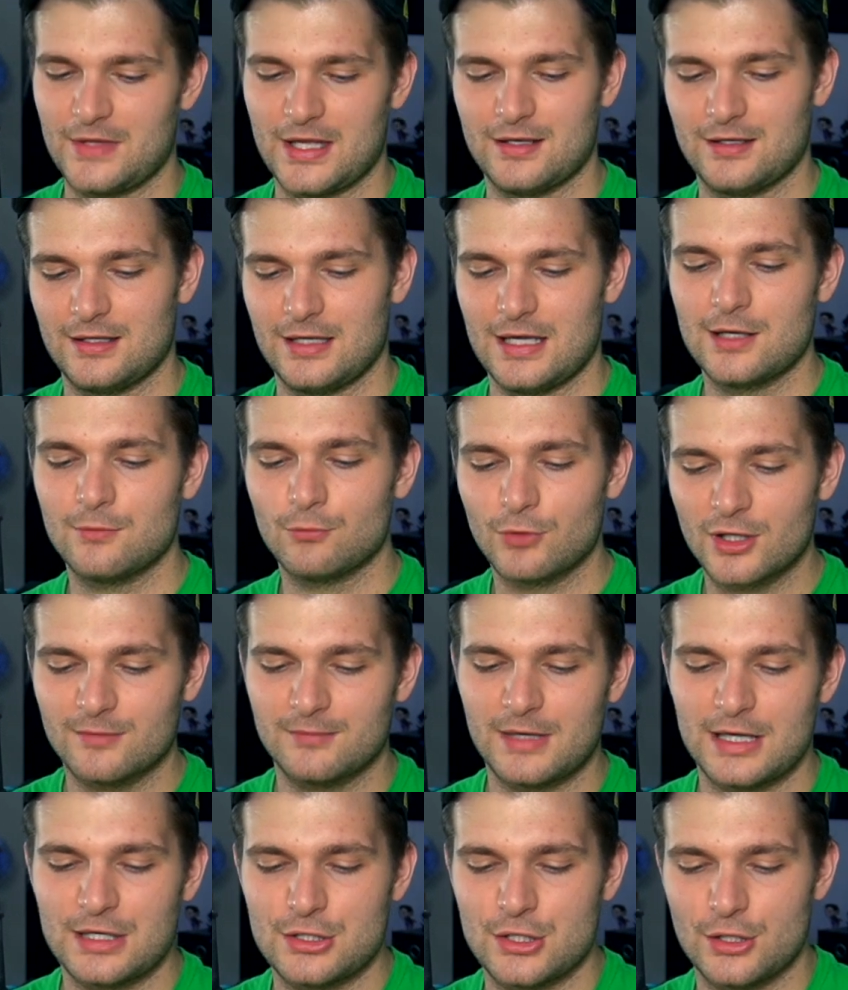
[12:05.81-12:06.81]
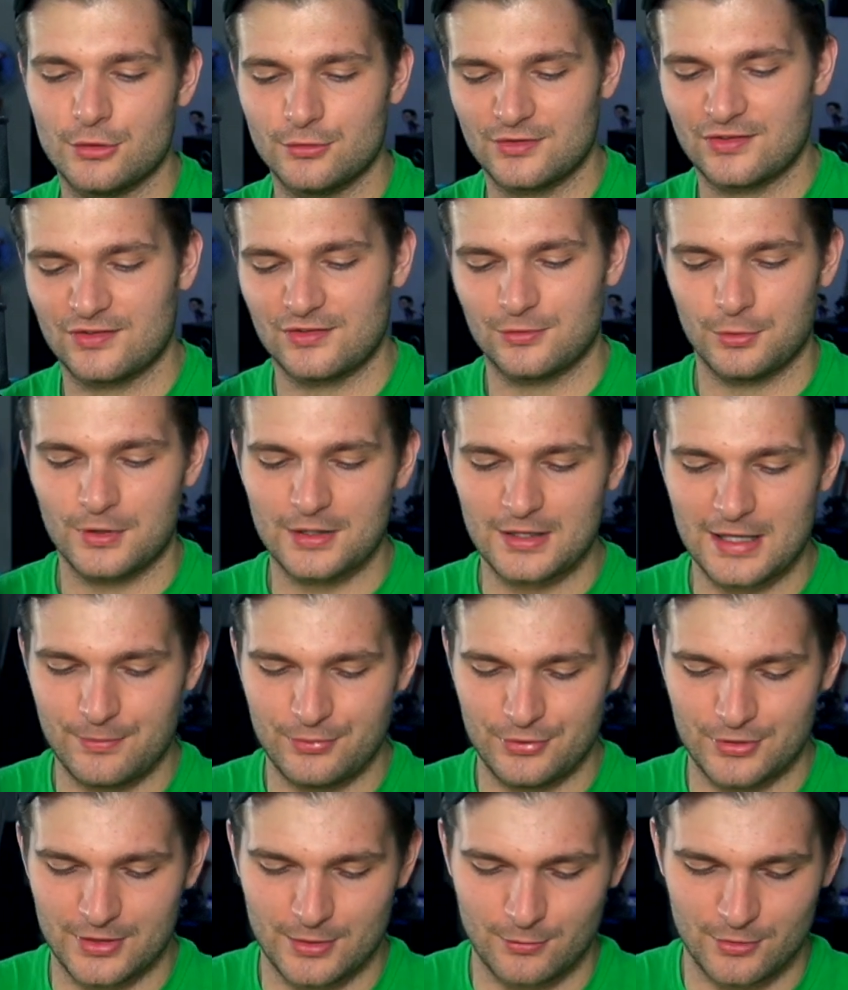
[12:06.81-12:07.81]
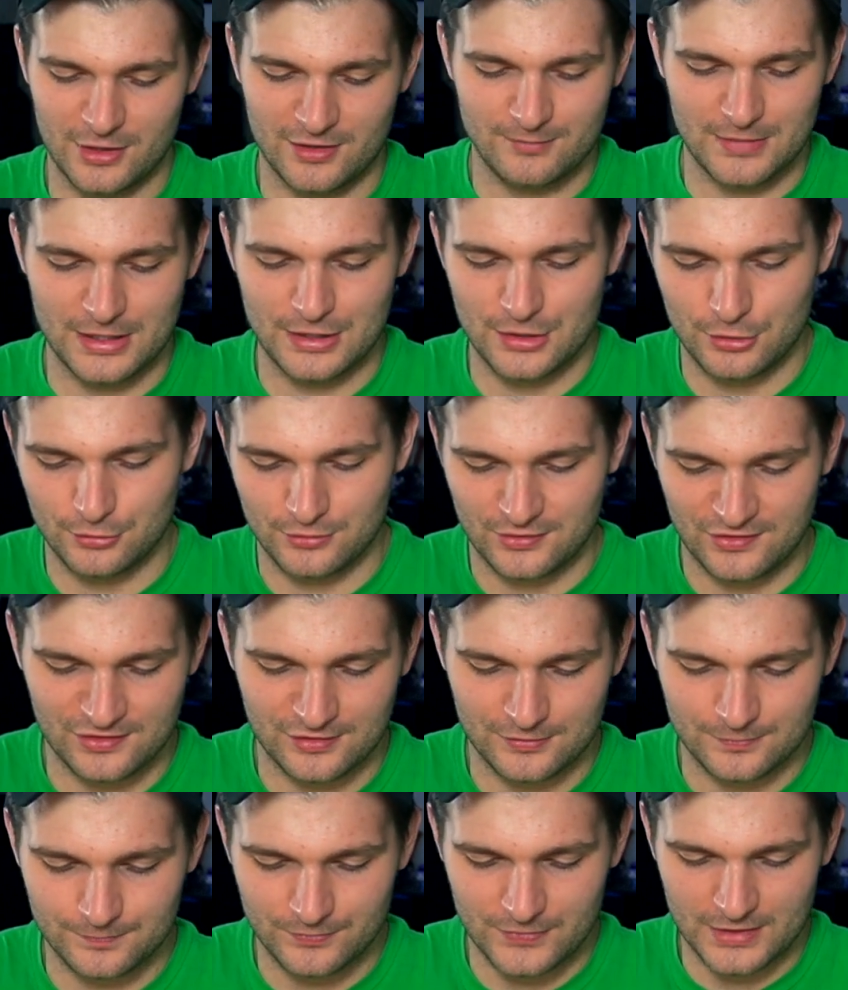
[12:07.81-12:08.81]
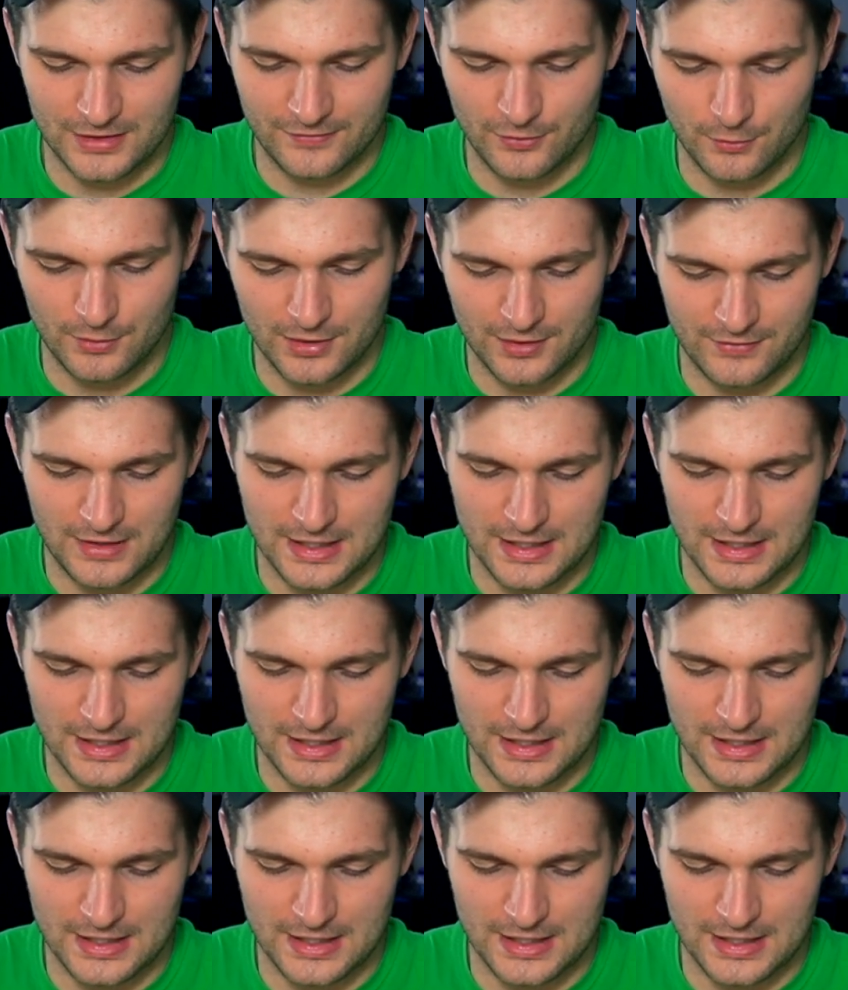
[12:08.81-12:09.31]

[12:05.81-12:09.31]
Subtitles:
And in one of my notes, what did I put in one of my notes for one of the